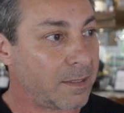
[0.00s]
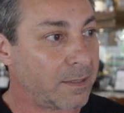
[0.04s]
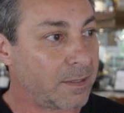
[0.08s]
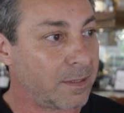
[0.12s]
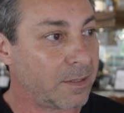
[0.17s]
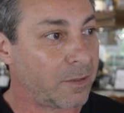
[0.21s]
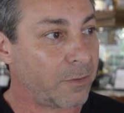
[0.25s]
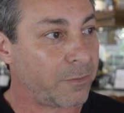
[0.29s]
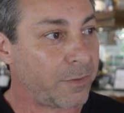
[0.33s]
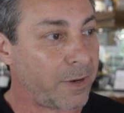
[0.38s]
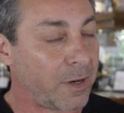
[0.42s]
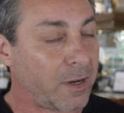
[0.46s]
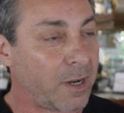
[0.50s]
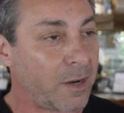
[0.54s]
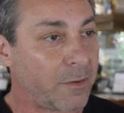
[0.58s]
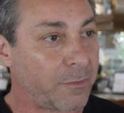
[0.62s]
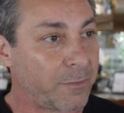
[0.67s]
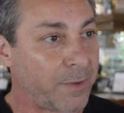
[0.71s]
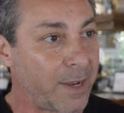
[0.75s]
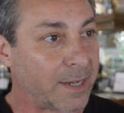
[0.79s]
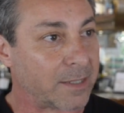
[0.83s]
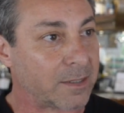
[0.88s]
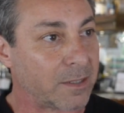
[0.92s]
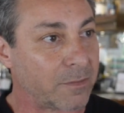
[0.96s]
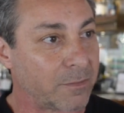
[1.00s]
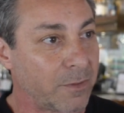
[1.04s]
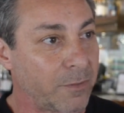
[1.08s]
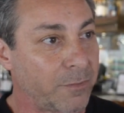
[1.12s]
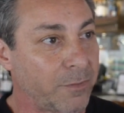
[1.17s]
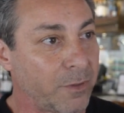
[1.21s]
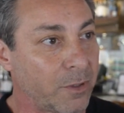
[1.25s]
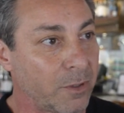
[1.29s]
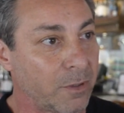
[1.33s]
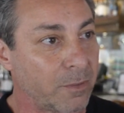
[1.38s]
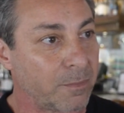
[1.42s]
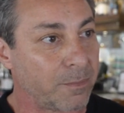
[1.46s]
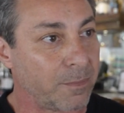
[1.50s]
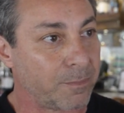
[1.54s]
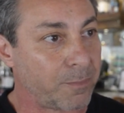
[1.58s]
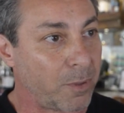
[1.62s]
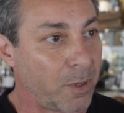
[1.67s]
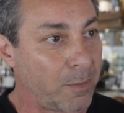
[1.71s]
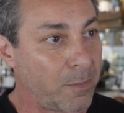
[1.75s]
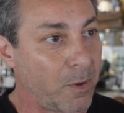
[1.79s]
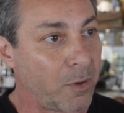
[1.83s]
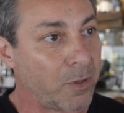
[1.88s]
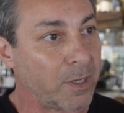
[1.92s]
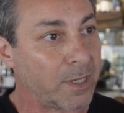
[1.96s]
They're very effective. If you're
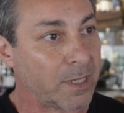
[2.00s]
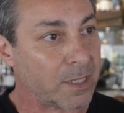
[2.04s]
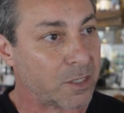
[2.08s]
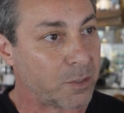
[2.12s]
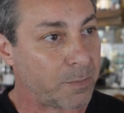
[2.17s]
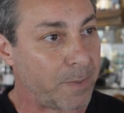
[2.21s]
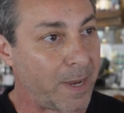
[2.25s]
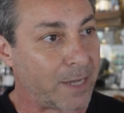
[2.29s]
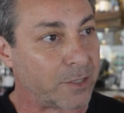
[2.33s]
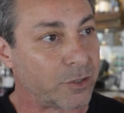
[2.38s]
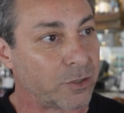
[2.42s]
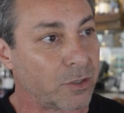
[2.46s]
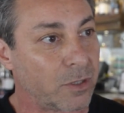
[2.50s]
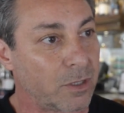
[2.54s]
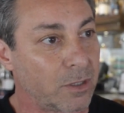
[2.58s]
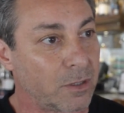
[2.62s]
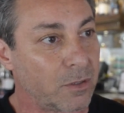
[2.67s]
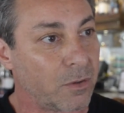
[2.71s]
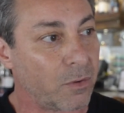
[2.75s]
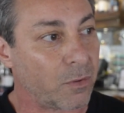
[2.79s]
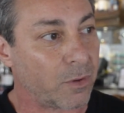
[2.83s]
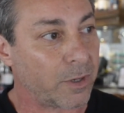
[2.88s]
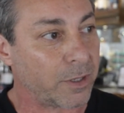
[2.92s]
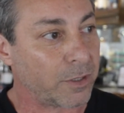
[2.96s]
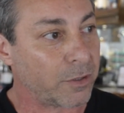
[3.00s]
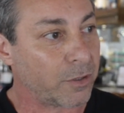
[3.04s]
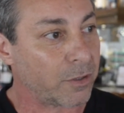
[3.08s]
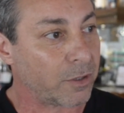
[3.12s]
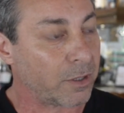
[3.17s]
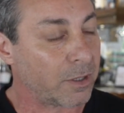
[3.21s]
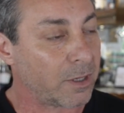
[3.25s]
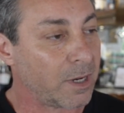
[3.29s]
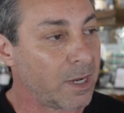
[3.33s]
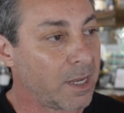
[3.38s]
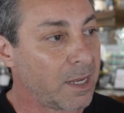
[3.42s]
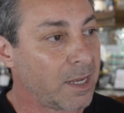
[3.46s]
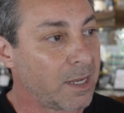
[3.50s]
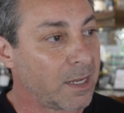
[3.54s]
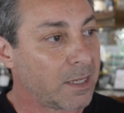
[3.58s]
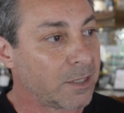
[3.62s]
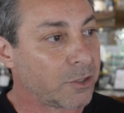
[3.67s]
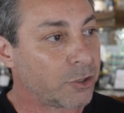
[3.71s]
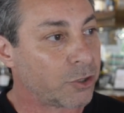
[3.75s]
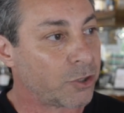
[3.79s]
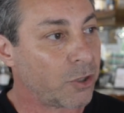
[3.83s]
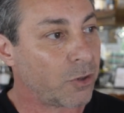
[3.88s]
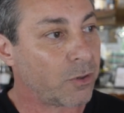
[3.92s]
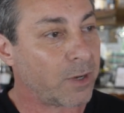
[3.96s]
promoting a special or you're
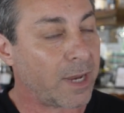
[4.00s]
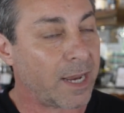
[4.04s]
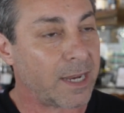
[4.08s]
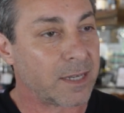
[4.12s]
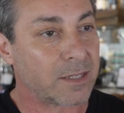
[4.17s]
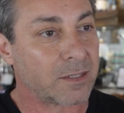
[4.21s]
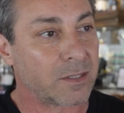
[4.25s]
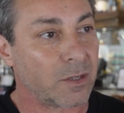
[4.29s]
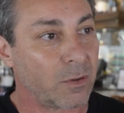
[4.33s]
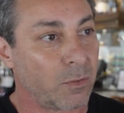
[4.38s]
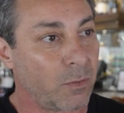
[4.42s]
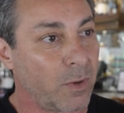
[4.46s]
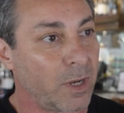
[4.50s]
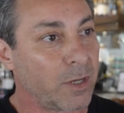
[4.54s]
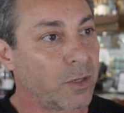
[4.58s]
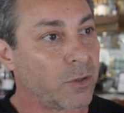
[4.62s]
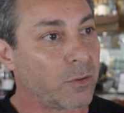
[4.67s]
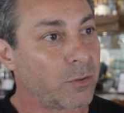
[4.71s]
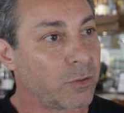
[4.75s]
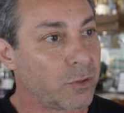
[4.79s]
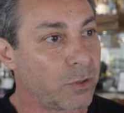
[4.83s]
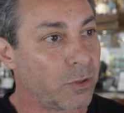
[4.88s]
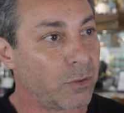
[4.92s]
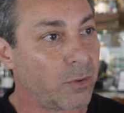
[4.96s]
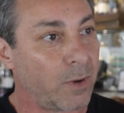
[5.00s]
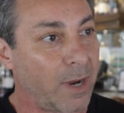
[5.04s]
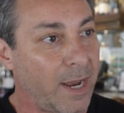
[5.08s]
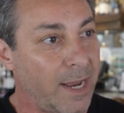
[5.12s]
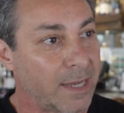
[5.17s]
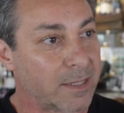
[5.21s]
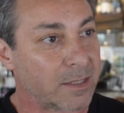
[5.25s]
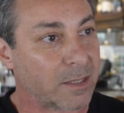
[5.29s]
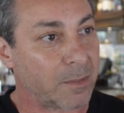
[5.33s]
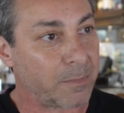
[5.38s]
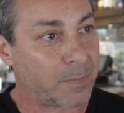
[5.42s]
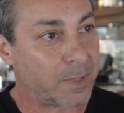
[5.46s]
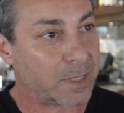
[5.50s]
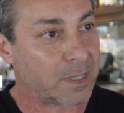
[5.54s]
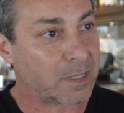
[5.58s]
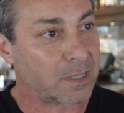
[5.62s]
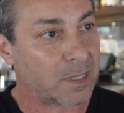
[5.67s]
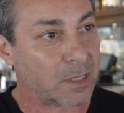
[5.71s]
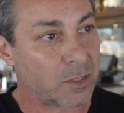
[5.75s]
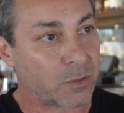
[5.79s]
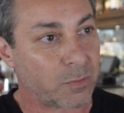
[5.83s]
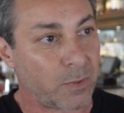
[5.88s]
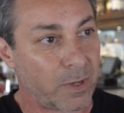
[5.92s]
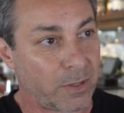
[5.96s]
showcasing what you do as a
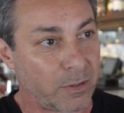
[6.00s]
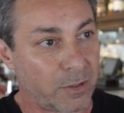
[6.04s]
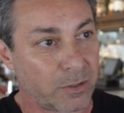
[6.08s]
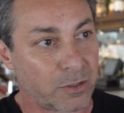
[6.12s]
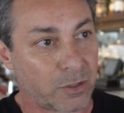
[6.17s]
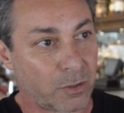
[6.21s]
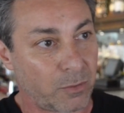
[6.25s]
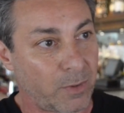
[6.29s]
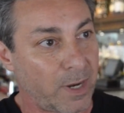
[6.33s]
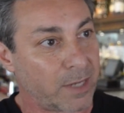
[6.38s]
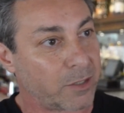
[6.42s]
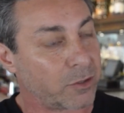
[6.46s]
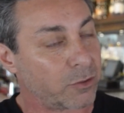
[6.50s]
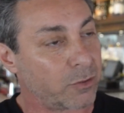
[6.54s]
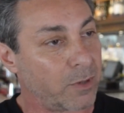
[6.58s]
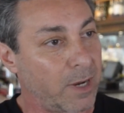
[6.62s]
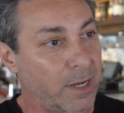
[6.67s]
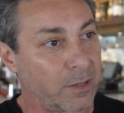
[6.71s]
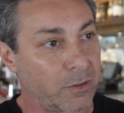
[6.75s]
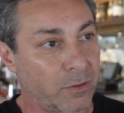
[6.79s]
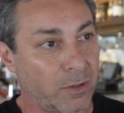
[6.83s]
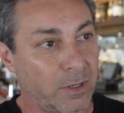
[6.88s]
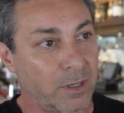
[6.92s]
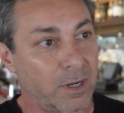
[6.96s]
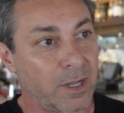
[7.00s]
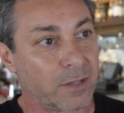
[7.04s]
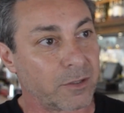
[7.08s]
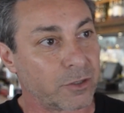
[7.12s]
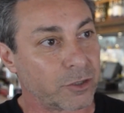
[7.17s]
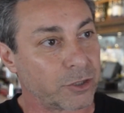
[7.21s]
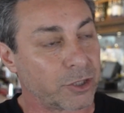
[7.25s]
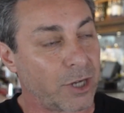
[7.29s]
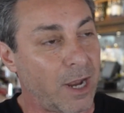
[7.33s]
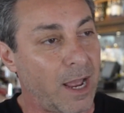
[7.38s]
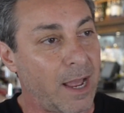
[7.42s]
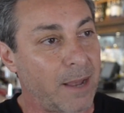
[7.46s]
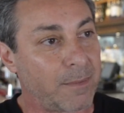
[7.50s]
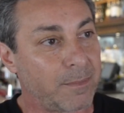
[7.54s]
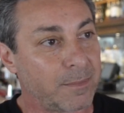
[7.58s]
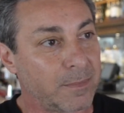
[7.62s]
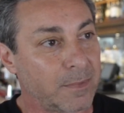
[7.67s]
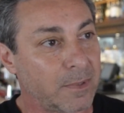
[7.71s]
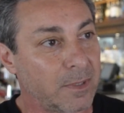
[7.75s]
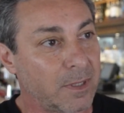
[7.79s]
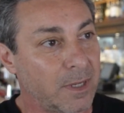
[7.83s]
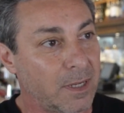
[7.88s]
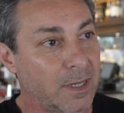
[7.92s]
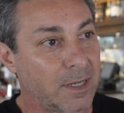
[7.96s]
business, whether it's a restaurant or another shop,
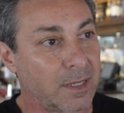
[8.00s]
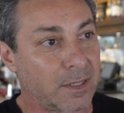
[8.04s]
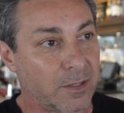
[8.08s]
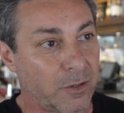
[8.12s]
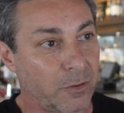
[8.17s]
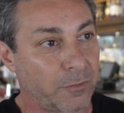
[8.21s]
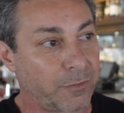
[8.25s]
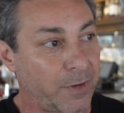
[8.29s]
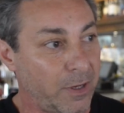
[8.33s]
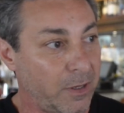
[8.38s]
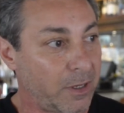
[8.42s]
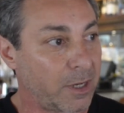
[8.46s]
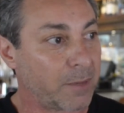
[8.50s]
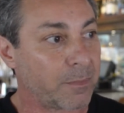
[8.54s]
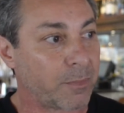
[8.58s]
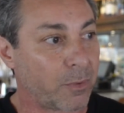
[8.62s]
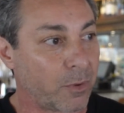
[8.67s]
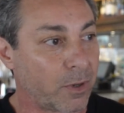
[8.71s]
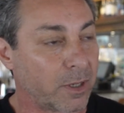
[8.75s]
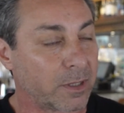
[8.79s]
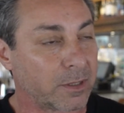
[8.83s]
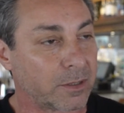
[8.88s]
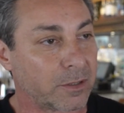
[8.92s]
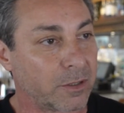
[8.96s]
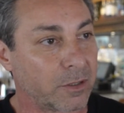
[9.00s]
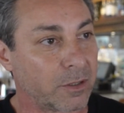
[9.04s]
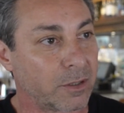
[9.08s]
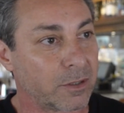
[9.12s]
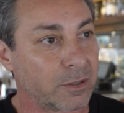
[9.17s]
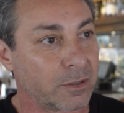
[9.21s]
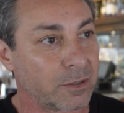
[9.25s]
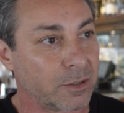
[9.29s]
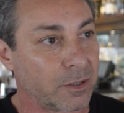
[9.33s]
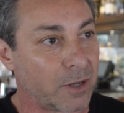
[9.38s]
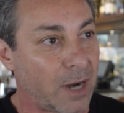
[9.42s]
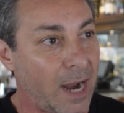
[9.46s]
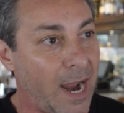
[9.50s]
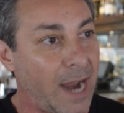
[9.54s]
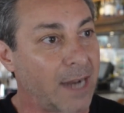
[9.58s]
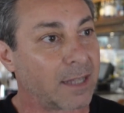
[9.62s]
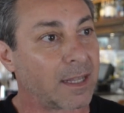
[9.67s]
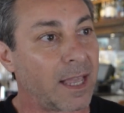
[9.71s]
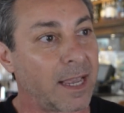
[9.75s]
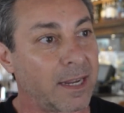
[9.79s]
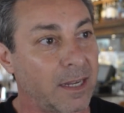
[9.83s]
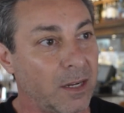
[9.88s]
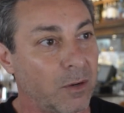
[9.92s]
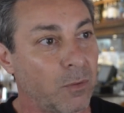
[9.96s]
they're very important. You're
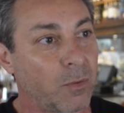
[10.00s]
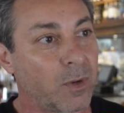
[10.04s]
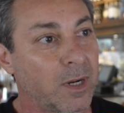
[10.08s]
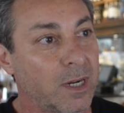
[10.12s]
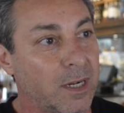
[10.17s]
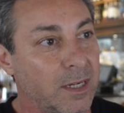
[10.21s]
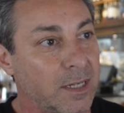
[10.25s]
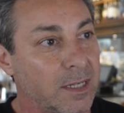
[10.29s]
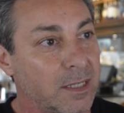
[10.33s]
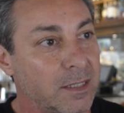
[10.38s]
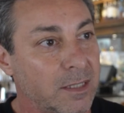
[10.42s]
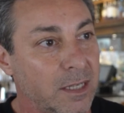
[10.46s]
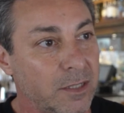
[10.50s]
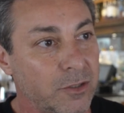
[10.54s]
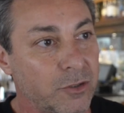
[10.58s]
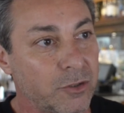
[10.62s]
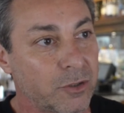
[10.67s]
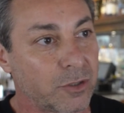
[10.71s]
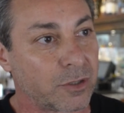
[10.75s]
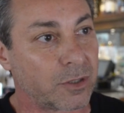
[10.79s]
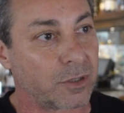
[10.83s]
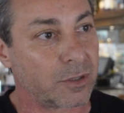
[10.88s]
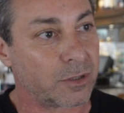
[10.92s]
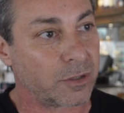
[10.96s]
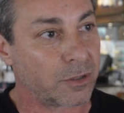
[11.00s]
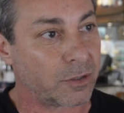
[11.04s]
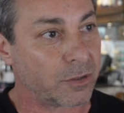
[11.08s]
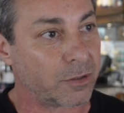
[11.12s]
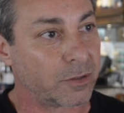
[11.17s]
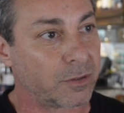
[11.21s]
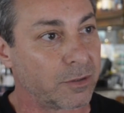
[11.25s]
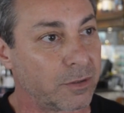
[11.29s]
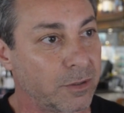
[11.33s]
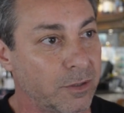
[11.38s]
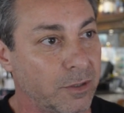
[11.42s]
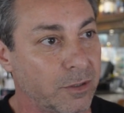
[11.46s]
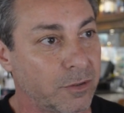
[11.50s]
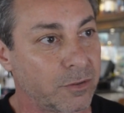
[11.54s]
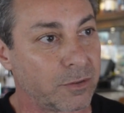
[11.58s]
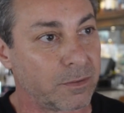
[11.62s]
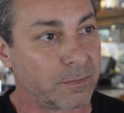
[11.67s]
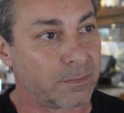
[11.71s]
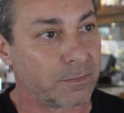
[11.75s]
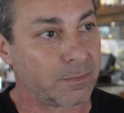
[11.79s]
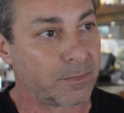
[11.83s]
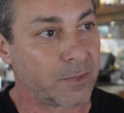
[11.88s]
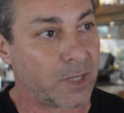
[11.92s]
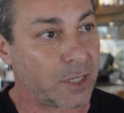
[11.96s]
highlighting what it is that you're
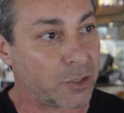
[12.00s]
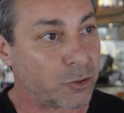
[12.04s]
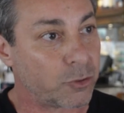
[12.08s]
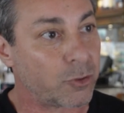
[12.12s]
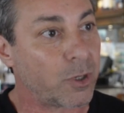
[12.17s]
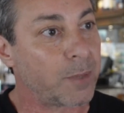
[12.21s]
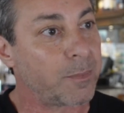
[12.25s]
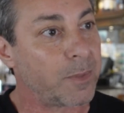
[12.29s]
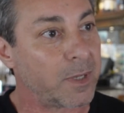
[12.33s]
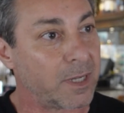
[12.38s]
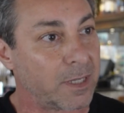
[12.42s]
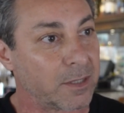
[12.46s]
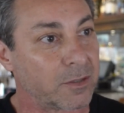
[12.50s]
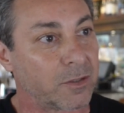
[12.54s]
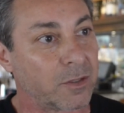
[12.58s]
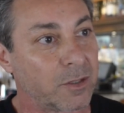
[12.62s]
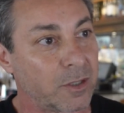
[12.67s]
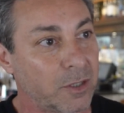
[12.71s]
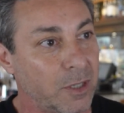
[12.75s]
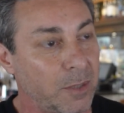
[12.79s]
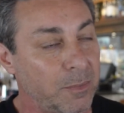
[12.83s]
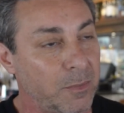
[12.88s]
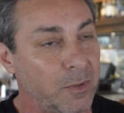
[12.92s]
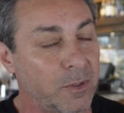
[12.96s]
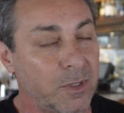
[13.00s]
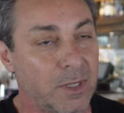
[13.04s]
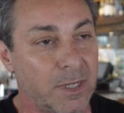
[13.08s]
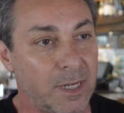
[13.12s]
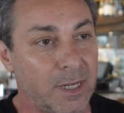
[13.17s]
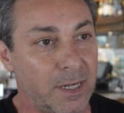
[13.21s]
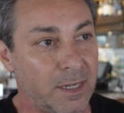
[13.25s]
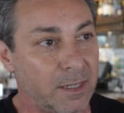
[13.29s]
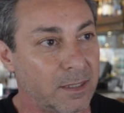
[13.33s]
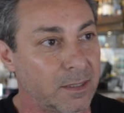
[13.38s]
contributing to the community.